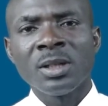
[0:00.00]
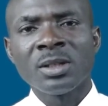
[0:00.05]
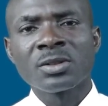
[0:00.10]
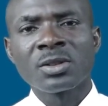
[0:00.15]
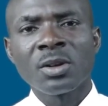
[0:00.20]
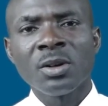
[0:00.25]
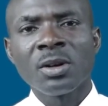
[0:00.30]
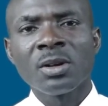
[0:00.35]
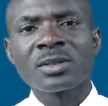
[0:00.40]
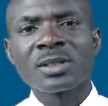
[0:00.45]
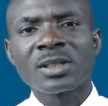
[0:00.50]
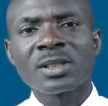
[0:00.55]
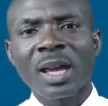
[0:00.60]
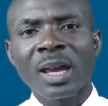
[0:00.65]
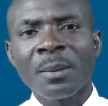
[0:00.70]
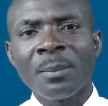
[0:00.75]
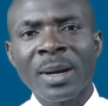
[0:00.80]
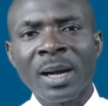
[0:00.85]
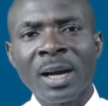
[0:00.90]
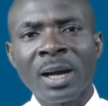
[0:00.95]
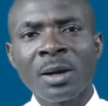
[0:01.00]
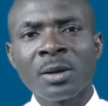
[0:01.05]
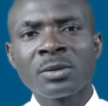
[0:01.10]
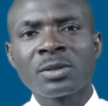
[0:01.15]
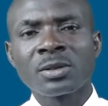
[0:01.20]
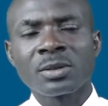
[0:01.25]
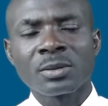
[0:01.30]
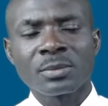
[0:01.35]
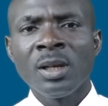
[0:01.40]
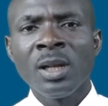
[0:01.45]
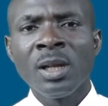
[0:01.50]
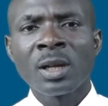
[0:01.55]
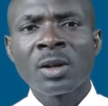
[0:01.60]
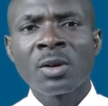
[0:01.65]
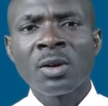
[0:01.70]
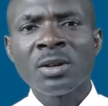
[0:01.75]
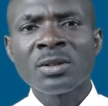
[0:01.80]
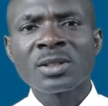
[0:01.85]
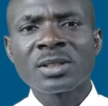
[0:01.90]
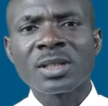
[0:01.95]
discuss about
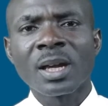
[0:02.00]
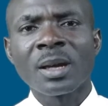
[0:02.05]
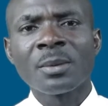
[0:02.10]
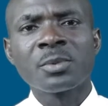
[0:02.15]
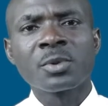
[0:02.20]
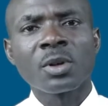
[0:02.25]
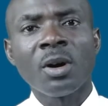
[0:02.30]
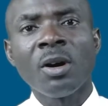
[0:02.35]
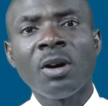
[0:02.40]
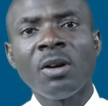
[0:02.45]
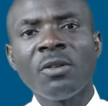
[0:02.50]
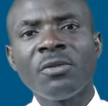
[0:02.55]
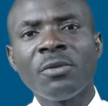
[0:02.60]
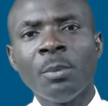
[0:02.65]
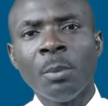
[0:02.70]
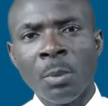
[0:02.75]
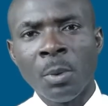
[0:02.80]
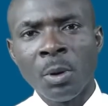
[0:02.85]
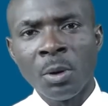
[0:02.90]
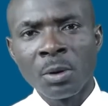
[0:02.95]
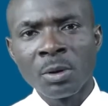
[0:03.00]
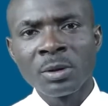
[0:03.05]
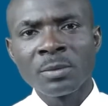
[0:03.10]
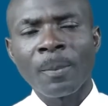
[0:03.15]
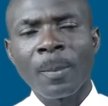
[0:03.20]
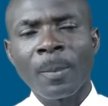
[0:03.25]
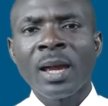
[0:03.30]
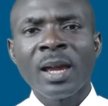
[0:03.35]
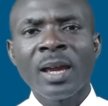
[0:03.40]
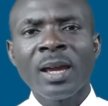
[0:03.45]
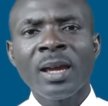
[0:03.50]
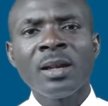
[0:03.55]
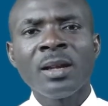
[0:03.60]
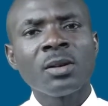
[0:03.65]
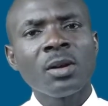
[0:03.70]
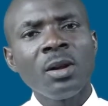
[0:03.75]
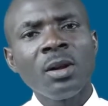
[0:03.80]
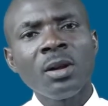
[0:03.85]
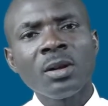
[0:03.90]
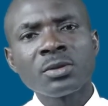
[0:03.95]
the concept of mole
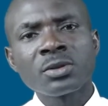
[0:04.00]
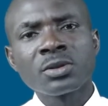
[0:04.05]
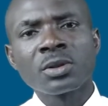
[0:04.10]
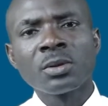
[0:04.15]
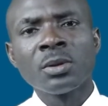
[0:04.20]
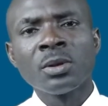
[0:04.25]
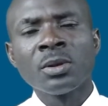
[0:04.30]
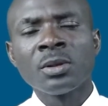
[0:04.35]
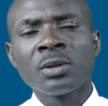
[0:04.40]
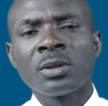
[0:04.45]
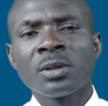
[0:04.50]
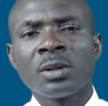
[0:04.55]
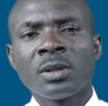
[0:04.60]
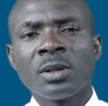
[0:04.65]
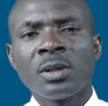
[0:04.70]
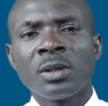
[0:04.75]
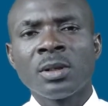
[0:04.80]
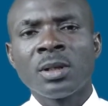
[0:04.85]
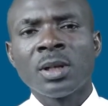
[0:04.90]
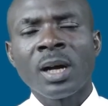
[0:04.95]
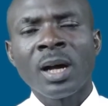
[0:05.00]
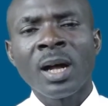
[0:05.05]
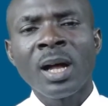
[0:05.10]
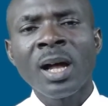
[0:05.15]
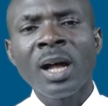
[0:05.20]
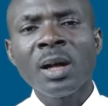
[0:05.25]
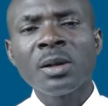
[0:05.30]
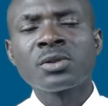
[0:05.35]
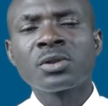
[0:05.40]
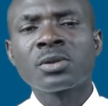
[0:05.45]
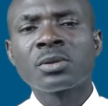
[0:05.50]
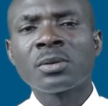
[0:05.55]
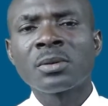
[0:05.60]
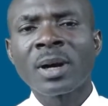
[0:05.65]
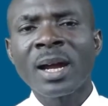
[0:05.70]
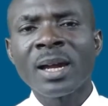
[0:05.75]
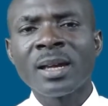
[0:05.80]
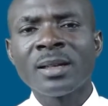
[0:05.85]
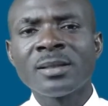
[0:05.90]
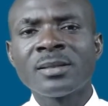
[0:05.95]
and also how to
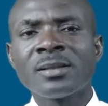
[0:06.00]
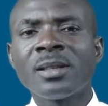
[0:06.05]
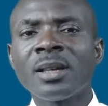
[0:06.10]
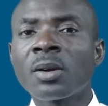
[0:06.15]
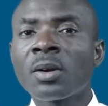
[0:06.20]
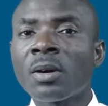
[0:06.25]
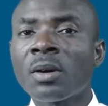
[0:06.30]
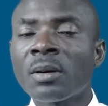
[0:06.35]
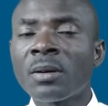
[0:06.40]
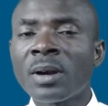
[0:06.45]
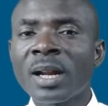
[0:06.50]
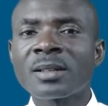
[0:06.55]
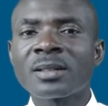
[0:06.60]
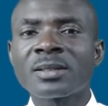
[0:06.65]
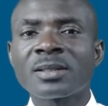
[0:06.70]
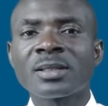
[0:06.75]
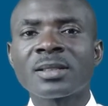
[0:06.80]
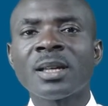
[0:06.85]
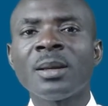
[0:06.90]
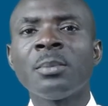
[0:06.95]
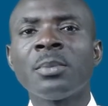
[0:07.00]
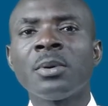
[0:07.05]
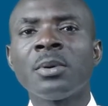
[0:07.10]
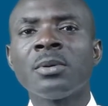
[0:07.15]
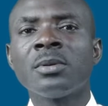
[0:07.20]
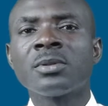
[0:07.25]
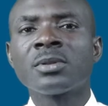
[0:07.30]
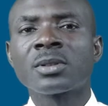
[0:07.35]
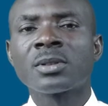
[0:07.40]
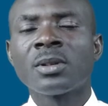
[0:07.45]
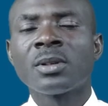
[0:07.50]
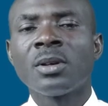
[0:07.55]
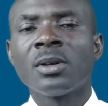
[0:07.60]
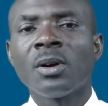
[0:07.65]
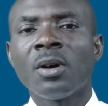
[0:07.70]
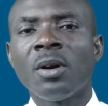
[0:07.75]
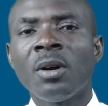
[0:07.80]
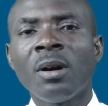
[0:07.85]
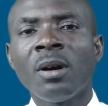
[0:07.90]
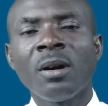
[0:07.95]
write the correct symbols
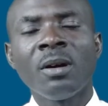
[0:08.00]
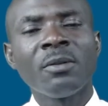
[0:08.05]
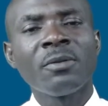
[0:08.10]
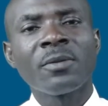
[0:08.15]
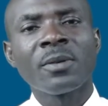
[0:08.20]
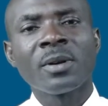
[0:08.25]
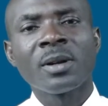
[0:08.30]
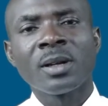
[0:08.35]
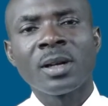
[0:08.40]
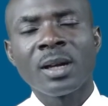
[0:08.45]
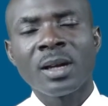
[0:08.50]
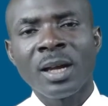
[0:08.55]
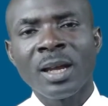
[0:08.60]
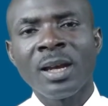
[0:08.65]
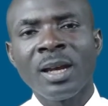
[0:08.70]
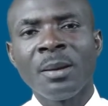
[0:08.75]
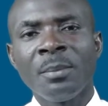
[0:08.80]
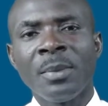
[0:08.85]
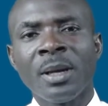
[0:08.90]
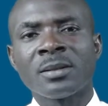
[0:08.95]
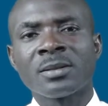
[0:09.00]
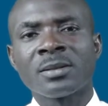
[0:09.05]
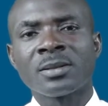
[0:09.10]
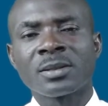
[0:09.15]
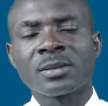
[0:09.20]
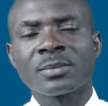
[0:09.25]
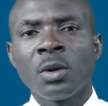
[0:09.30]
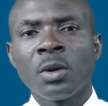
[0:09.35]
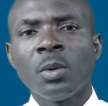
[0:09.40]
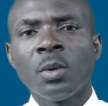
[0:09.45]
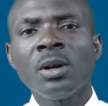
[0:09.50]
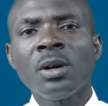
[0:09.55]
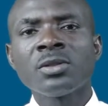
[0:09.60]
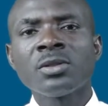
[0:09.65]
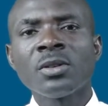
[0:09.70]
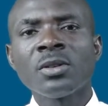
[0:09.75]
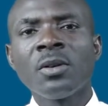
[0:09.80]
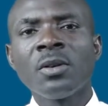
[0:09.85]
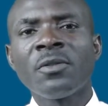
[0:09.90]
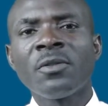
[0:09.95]
of elements. We'll
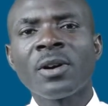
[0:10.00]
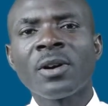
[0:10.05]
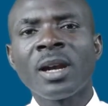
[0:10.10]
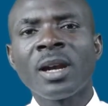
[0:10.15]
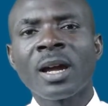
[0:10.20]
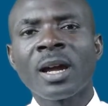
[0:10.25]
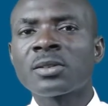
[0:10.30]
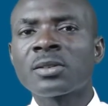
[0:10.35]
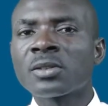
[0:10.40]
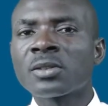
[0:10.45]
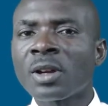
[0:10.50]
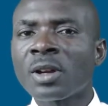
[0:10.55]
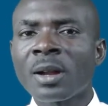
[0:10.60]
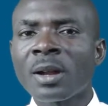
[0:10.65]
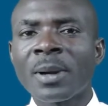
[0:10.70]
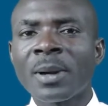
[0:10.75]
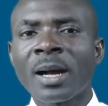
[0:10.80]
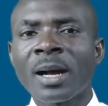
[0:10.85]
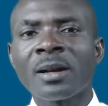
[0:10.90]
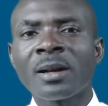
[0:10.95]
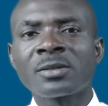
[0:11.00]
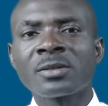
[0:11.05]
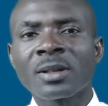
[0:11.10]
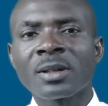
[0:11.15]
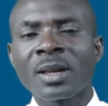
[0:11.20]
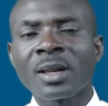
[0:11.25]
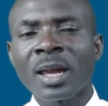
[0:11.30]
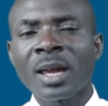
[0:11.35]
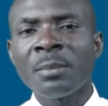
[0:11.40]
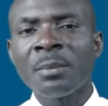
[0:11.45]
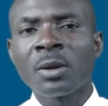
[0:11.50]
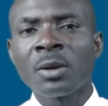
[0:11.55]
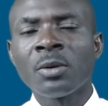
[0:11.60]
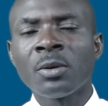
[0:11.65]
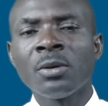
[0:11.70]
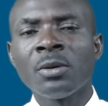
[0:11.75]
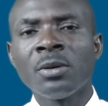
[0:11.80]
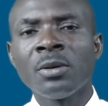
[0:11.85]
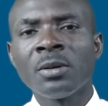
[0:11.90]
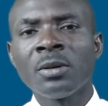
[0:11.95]
also go further to talk about
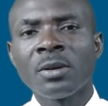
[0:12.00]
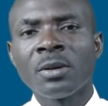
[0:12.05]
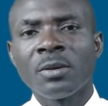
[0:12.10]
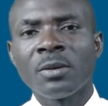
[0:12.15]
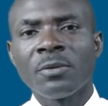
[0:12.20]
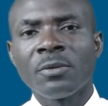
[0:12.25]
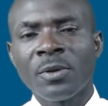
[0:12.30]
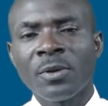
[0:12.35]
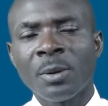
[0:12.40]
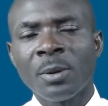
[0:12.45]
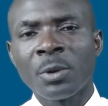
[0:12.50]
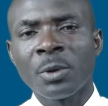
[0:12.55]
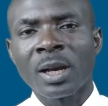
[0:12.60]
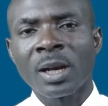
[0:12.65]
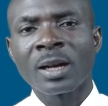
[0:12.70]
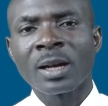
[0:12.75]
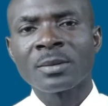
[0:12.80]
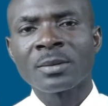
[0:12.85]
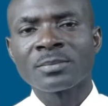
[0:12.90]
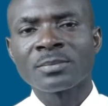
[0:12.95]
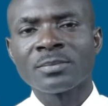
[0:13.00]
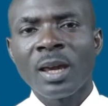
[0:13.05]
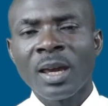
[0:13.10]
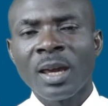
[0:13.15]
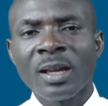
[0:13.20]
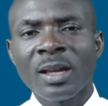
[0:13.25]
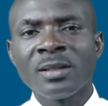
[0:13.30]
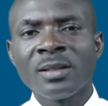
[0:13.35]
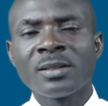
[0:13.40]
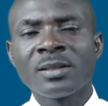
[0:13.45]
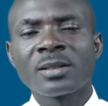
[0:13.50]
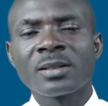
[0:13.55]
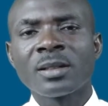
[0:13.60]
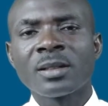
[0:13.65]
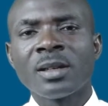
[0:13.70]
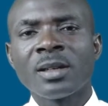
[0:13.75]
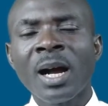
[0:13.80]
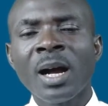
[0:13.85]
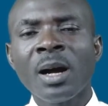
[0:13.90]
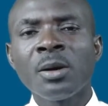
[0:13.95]
chemical formula and
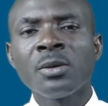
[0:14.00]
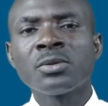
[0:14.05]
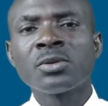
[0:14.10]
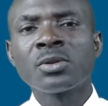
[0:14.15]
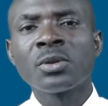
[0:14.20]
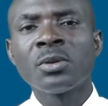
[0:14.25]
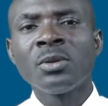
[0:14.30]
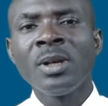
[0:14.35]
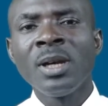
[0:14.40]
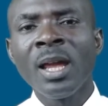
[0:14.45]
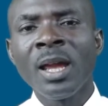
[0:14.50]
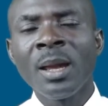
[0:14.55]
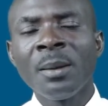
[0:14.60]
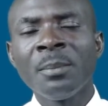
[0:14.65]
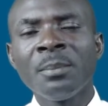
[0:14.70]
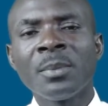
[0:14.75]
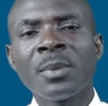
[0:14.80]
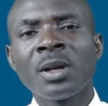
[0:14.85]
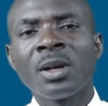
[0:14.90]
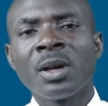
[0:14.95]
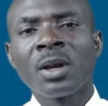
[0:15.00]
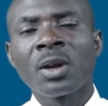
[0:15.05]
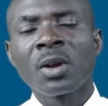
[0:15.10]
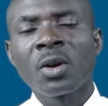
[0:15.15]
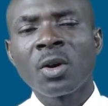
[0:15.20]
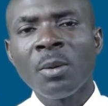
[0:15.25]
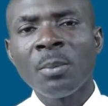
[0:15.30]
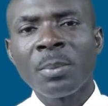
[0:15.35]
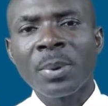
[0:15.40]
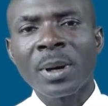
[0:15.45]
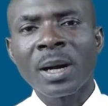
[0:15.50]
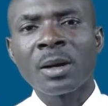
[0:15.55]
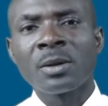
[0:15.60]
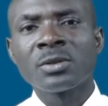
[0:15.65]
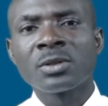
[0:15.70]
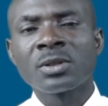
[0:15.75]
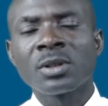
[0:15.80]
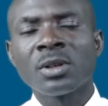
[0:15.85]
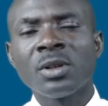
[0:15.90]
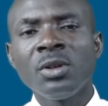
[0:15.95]
how to name
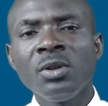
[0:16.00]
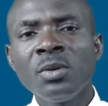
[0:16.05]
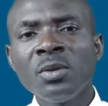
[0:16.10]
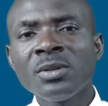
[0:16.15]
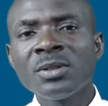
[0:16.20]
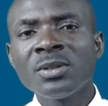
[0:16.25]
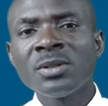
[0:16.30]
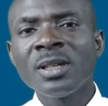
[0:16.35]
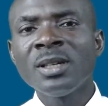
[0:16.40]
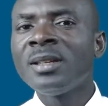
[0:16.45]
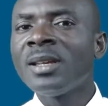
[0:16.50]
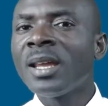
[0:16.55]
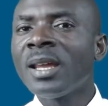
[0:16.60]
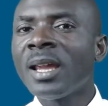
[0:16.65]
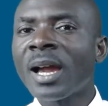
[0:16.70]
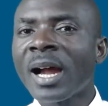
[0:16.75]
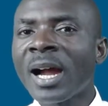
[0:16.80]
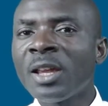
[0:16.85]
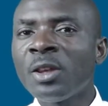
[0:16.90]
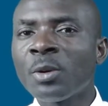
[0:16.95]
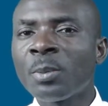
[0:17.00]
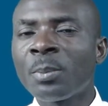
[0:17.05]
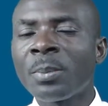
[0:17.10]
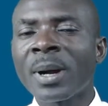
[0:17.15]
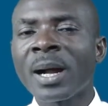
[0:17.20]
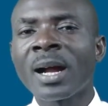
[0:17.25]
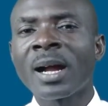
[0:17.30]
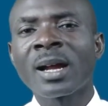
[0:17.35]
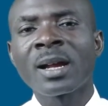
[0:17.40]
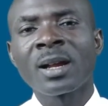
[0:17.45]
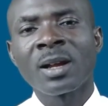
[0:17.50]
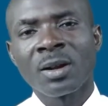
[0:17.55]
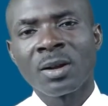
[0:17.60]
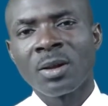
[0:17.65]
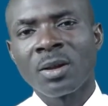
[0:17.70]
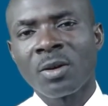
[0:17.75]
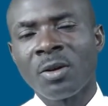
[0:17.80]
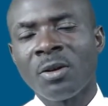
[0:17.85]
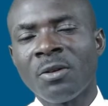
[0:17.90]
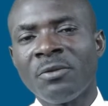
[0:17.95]
compounds using the
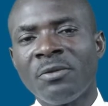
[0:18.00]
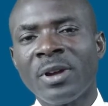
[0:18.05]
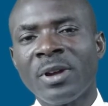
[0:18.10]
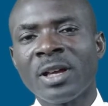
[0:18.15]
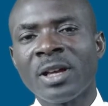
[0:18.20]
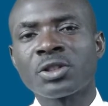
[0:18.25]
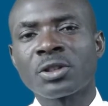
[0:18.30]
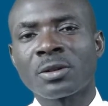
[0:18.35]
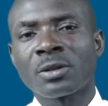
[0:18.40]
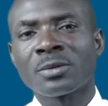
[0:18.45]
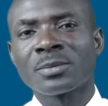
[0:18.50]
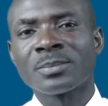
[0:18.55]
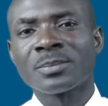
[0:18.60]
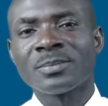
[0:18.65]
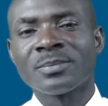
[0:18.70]
IUPAC convention.